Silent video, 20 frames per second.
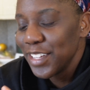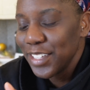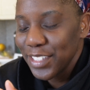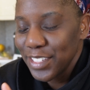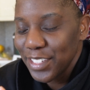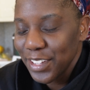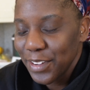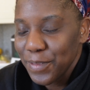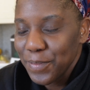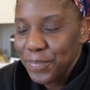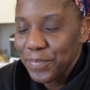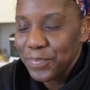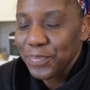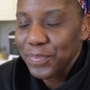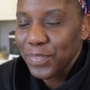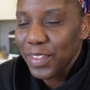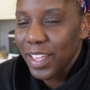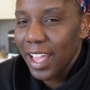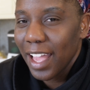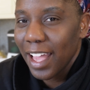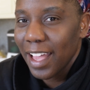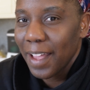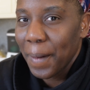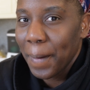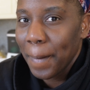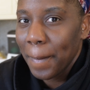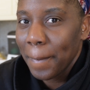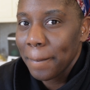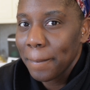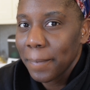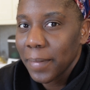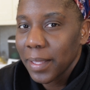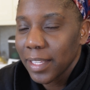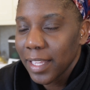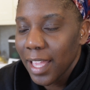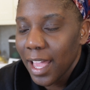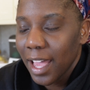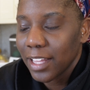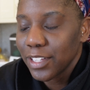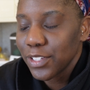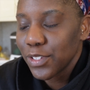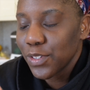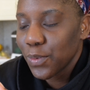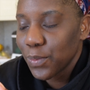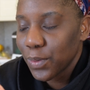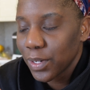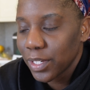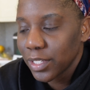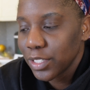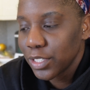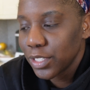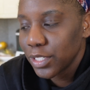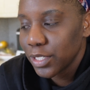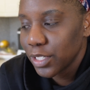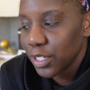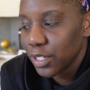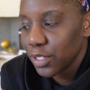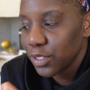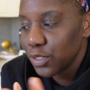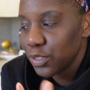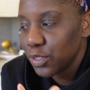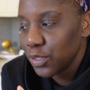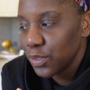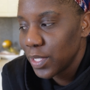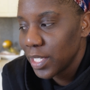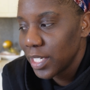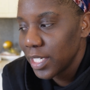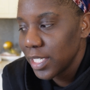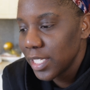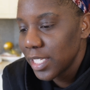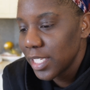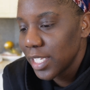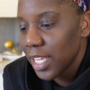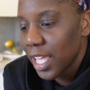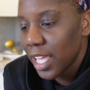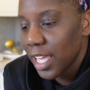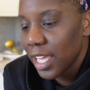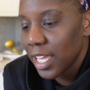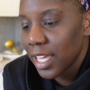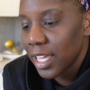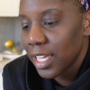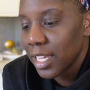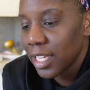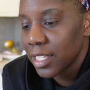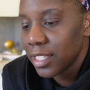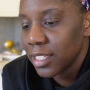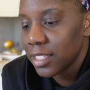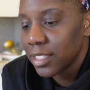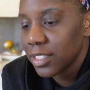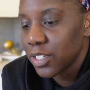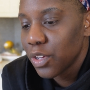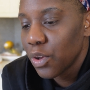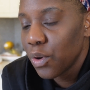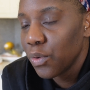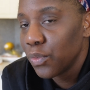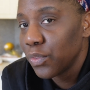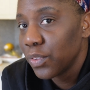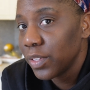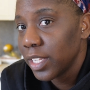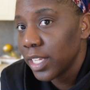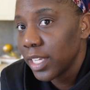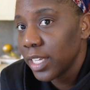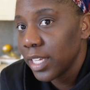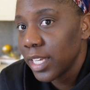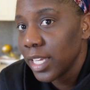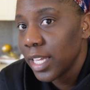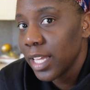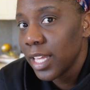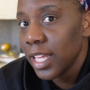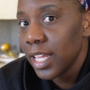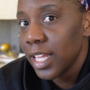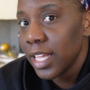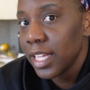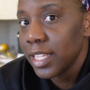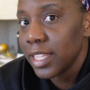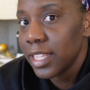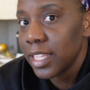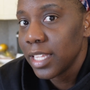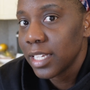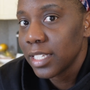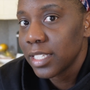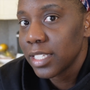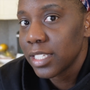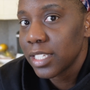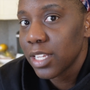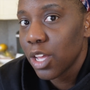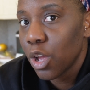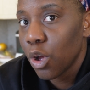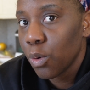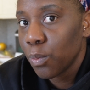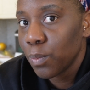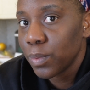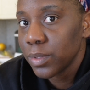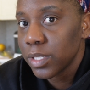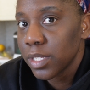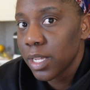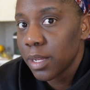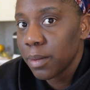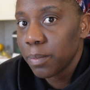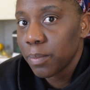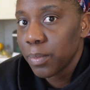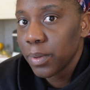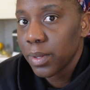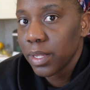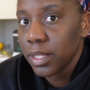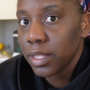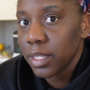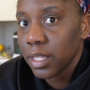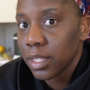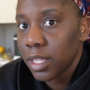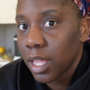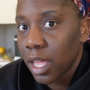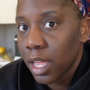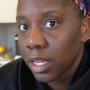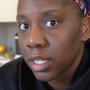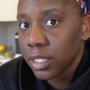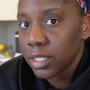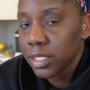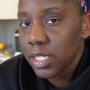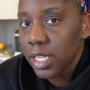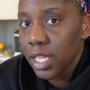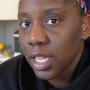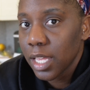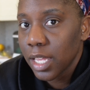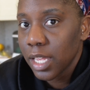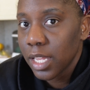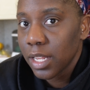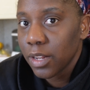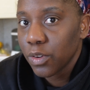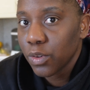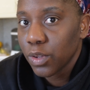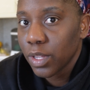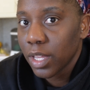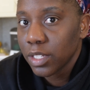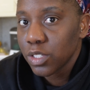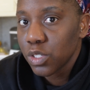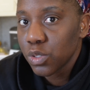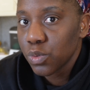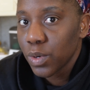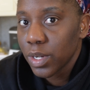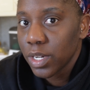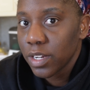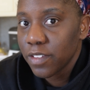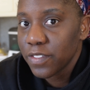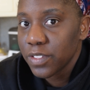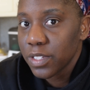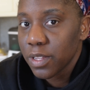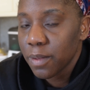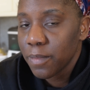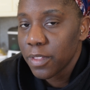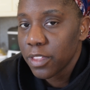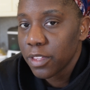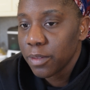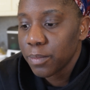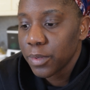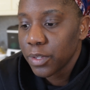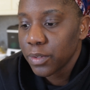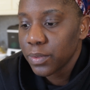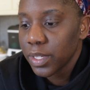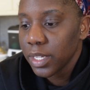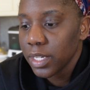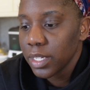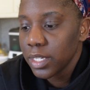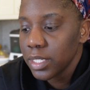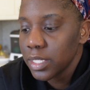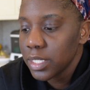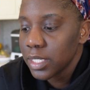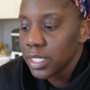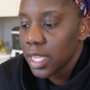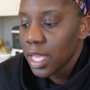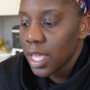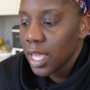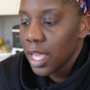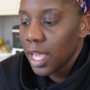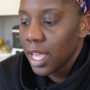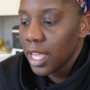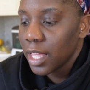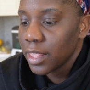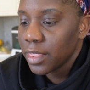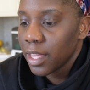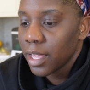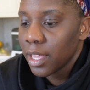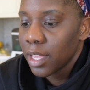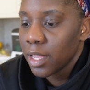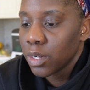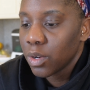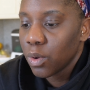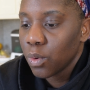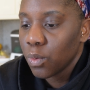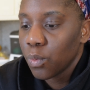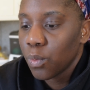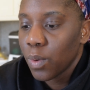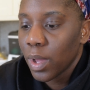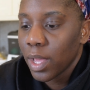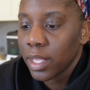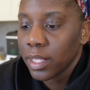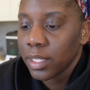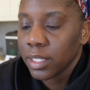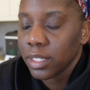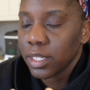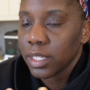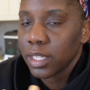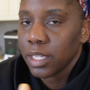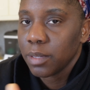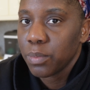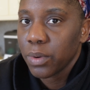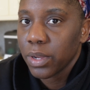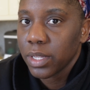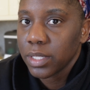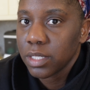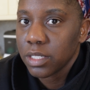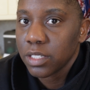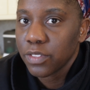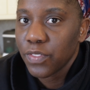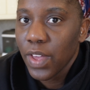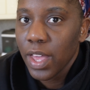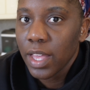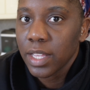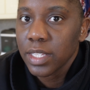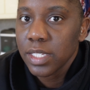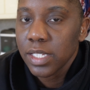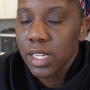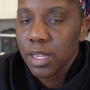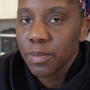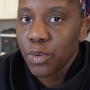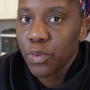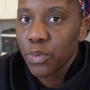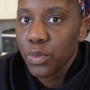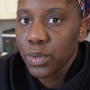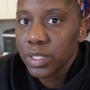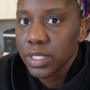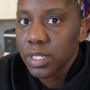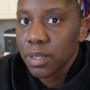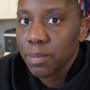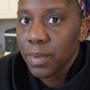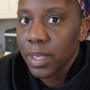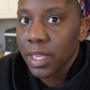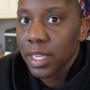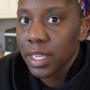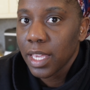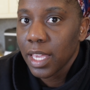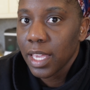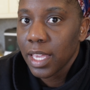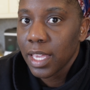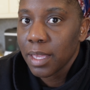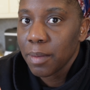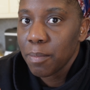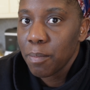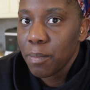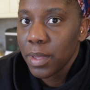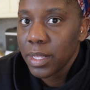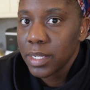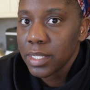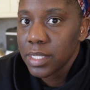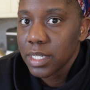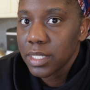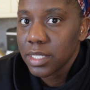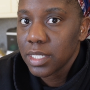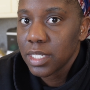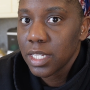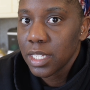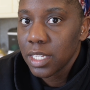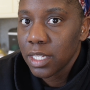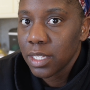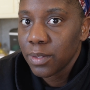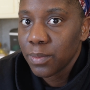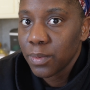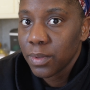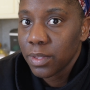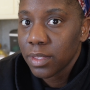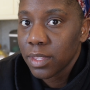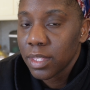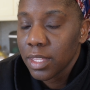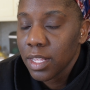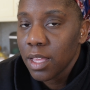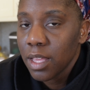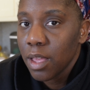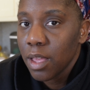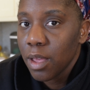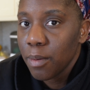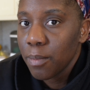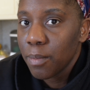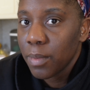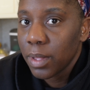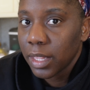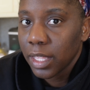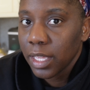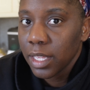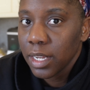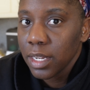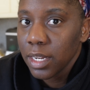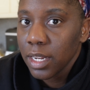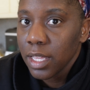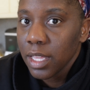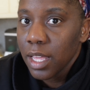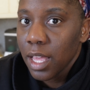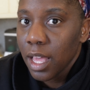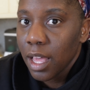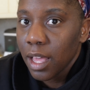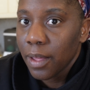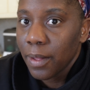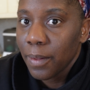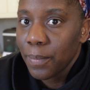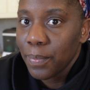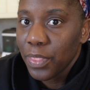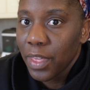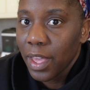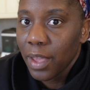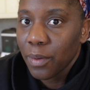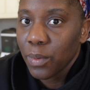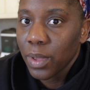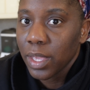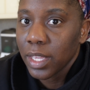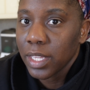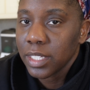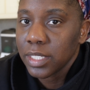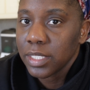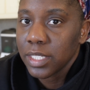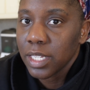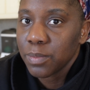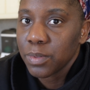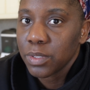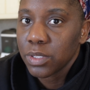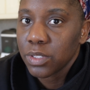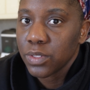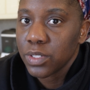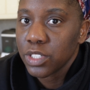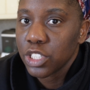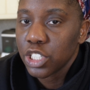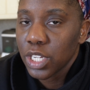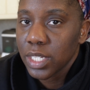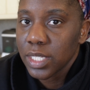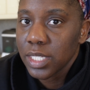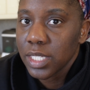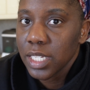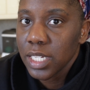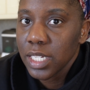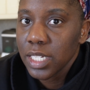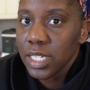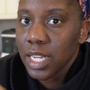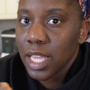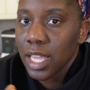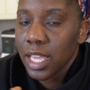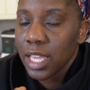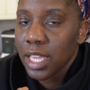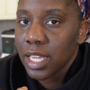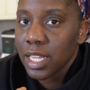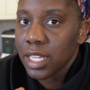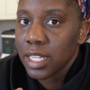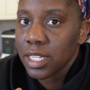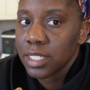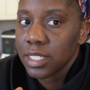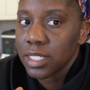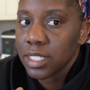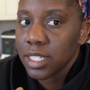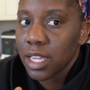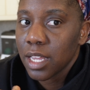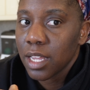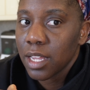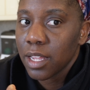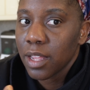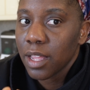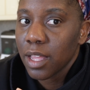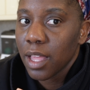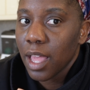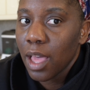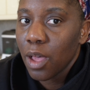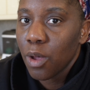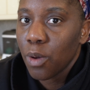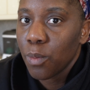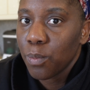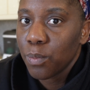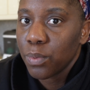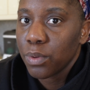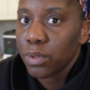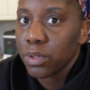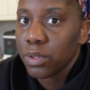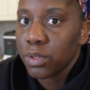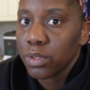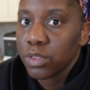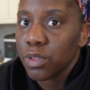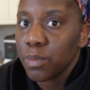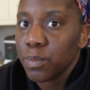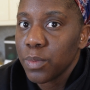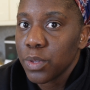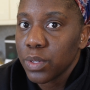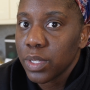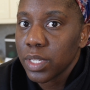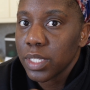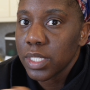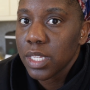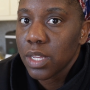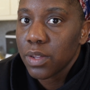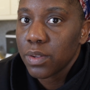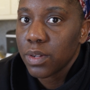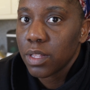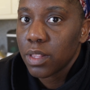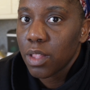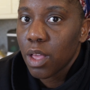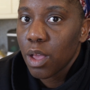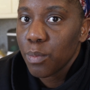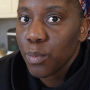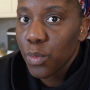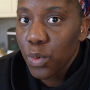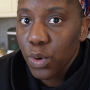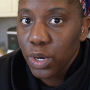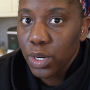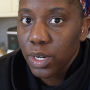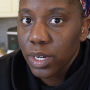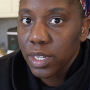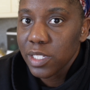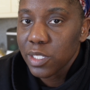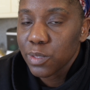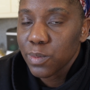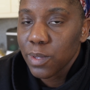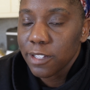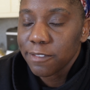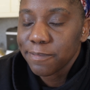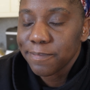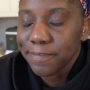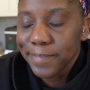So yeah, so we're gonna do this, and hopefully this opens up the lungs. It gets rid of some of the mucus, and then when he breaks his fast, I'm going to make a mint tea with mullein. That way he's able to ingest it and help pull the mucus out a lot more as well.